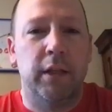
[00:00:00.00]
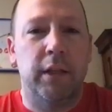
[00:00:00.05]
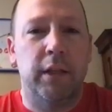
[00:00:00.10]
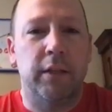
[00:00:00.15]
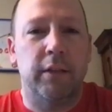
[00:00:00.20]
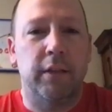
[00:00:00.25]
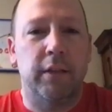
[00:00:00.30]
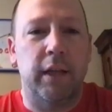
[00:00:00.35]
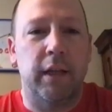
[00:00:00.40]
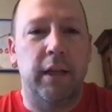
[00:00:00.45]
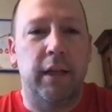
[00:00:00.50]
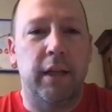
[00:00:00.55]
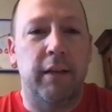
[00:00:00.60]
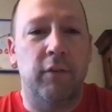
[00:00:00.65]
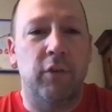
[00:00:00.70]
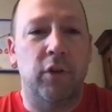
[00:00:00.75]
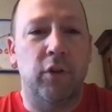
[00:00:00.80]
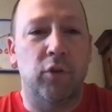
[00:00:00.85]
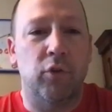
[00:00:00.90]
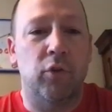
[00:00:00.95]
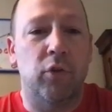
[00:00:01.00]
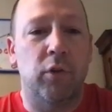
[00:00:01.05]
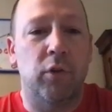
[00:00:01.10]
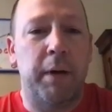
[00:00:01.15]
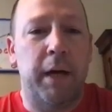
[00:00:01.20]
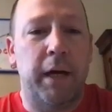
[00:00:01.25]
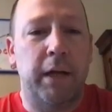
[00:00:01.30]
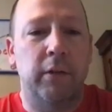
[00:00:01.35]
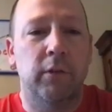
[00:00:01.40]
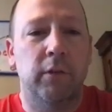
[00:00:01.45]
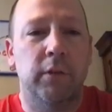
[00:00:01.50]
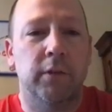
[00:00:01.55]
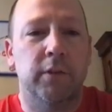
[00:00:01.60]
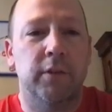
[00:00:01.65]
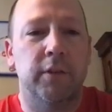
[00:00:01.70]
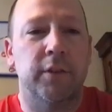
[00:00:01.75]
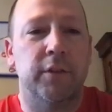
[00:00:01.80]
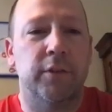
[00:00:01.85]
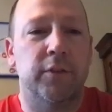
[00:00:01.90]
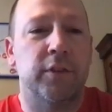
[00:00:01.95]
to kind of have a control model
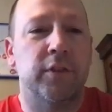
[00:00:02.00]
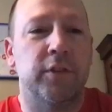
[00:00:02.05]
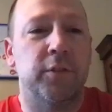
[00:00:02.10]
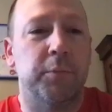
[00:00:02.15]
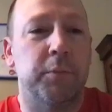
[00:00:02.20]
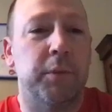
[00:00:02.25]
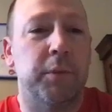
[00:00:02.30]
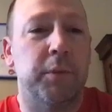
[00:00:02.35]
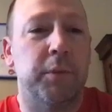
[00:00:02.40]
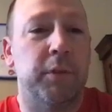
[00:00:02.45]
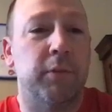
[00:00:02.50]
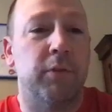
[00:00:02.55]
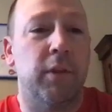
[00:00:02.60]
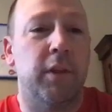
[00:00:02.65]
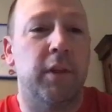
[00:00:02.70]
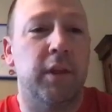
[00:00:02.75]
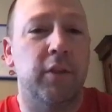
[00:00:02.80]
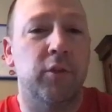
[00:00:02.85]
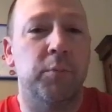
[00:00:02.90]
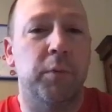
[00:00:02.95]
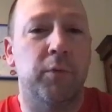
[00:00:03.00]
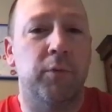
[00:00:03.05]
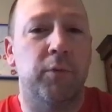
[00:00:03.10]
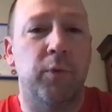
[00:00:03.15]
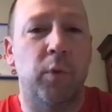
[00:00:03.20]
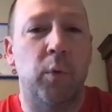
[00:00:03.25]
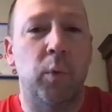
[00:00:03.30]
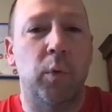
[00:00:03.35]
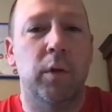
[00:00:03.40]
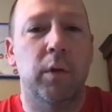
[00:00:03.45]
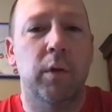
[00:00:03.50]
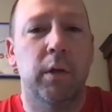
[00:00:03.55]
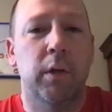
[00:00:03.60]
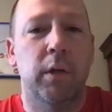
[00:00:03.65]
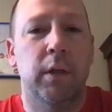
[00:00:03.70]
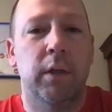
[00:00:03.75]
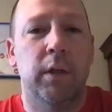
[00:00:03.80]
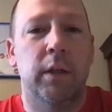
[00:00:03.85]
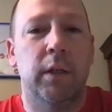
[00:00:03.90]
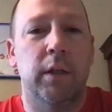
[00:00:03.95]
to see some different things before
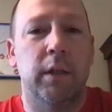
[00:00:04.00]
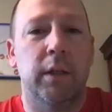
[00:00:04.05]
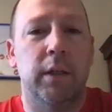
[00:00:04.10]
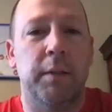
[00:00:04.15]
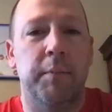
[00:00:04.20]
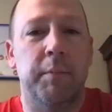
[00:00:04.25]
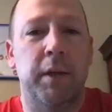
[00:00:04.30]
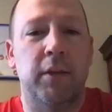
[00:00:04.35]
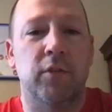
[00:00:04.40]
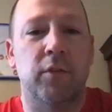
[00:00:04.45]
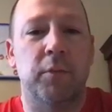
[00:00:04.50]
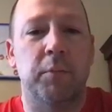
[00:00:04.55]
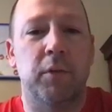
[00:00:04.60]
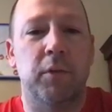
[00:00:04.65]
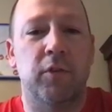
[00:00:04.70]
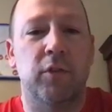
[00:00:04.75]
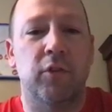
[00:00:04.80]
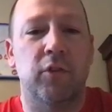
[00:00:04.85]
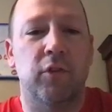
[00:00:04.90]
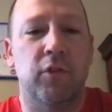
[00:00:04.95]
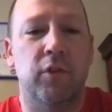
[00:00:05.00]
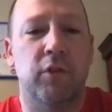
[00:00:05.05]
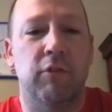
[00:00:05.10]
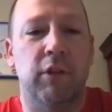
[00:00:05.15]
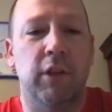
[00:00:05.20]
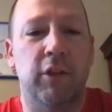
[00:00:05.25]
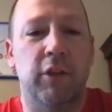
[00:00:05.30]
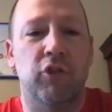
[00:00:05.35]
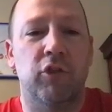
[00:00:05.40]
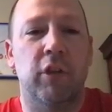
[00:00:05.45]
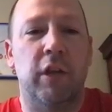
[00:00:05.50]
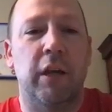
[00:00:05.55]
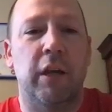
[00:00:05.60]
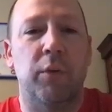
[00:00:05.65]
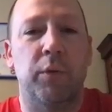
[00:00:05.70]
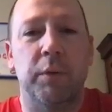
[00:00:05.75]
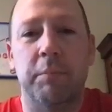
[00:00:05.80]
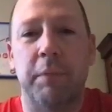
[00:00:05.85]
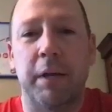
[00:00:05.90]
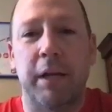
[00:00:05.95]
they make some decisions in relation to how
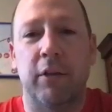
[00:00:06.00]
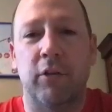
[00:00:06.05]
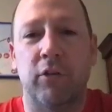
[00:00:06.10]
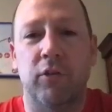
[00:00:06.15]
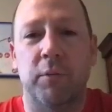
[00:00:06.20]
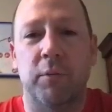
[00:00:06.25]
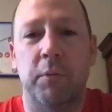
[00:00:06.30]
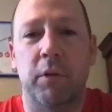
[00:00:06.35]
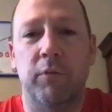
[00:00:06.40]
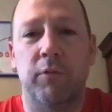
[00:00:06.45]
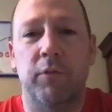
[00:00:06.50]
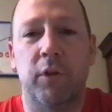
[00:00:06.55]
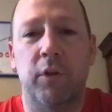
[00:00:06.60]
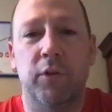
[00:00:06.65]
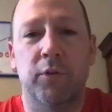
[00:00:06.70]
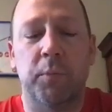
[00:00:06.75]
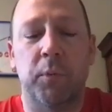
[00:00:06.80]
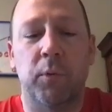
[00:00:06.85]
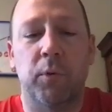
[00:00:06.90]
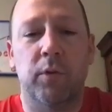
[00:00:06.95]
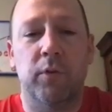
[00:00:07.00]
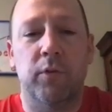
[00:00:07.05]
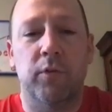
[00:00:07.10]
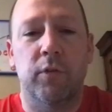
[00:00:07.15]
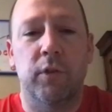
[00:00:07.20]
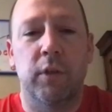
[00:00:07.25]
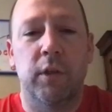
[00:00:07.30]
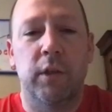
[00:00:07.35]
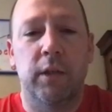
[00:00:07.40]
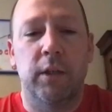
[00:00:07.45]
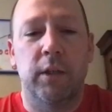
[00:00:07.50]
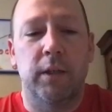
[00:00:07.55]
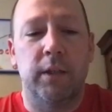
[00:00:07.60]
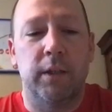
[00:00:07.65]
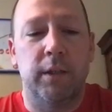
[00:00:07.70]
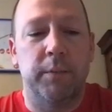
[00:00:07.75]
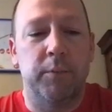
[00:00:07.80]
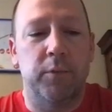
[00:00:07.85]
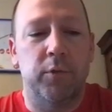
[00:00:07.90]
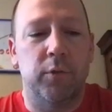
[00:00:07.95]
we'd manage some of the fall sports.
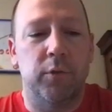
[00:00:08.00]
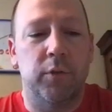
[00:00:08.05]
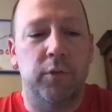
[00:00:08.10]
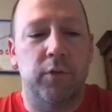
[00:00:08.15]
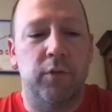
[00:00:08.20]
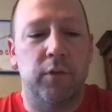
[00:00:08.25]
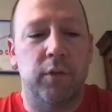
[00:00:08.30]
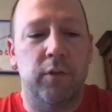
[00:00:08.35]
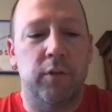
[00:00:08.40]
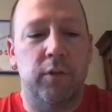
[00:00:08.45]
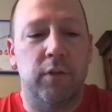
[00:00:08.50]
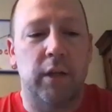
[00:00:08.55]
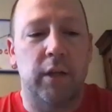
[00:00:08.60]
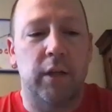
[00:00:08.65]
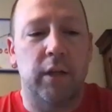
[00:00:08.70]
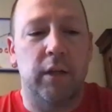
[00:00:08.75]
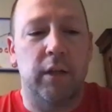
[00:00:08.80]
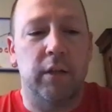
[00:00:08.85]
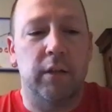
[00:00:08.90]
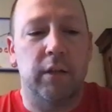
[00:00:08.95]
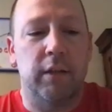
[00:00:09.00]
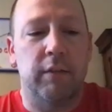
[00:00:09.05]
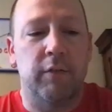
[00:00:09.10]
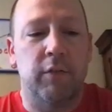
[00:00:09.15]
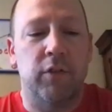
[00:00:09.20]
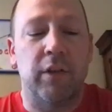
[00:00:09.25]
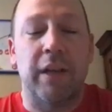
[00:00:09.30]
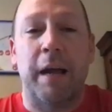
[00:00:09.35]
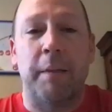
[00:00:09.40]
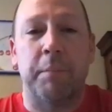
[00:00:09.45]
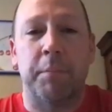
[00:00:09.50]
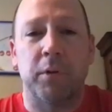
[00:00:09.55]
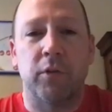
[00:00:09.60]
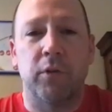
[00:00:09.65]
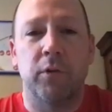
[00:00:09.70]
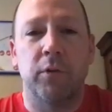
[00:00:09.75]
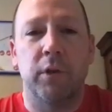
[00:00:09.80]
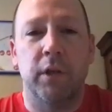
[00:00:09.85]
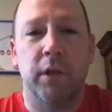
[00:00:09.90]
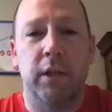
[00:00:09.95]
So it's kind of going to give us an
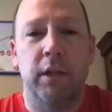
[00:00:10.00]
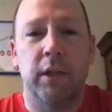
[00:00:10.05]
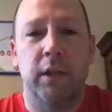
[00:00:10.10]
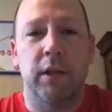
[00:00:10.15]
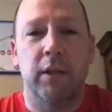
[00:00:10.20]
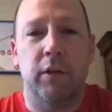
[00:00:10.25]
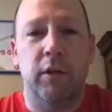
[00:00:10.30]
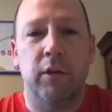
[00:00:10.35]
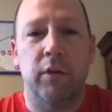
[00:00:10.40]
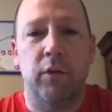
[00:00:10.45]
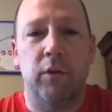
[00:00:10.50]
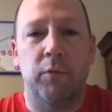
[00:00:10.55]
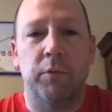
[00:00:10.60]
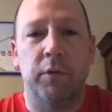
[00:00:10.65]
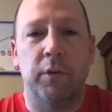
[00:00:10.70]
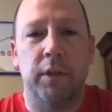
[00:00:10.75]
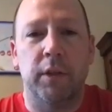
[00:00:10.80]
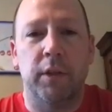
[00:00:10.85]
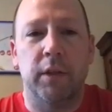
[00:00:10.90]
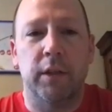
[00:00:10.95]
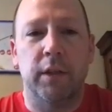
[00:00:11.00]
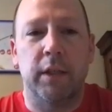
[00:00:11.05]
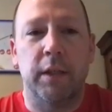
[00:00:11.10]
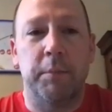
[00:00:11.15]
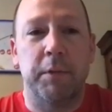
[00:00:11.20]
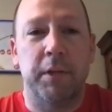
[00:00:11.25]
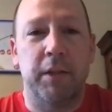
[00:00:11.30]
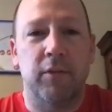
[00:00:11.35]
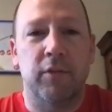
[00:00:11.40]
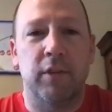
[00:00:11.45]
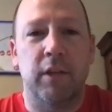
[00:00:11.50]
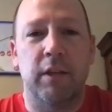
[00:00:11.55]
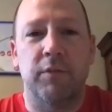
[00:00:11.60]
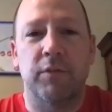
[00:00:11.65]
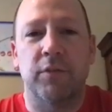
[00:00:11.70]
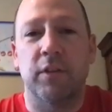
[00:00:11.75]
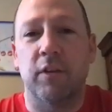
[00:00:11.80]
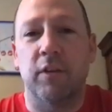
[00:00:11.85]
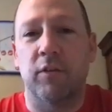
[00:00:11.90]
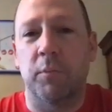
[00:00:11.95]
opportunity here to hopefully keep kids
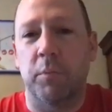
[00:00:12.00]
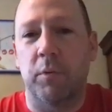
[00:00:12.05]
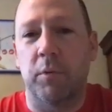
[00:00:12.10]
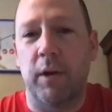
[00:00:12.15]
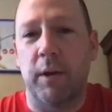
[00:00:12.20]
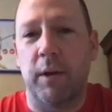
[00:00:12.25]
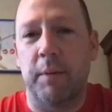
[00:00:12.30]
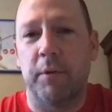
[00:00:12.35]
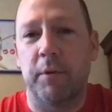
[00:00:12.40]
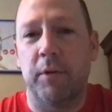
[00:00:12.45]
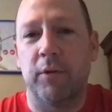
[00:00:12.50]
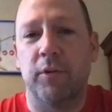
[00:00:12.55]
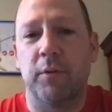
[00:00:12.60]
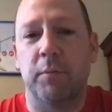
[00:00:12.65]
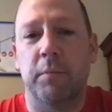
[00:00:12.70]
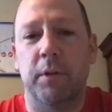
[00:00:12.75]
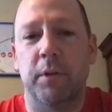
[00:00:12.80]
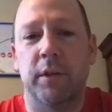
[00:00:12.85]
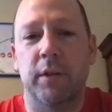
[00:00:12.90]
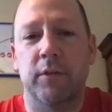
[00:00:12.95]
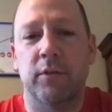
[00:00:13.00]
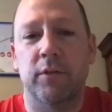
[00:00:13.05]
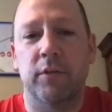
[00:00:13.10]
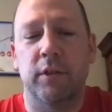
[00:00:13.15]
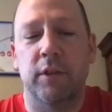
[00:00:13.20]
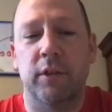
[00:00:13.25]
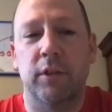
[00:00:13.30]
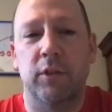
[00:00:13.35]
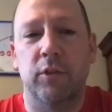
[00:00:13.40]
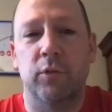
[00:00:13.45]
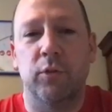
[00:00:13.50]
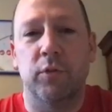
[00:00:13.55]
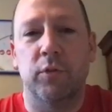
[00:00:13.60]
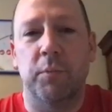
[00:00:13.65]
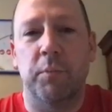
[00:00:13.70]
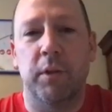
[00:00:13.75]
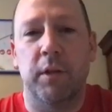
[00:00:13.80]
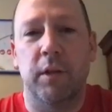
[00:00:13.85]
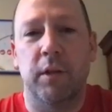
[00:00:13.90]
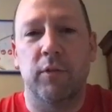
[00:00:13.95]
safe, set some parameters in place, and do
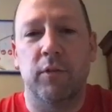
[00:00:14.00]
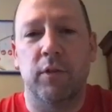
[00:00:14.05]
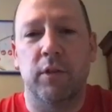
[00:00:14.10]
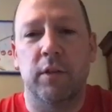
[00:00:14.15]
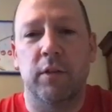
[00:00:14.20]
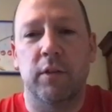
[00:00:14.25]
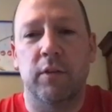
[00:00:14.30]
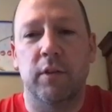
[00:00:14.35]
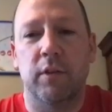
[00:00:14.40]
some things that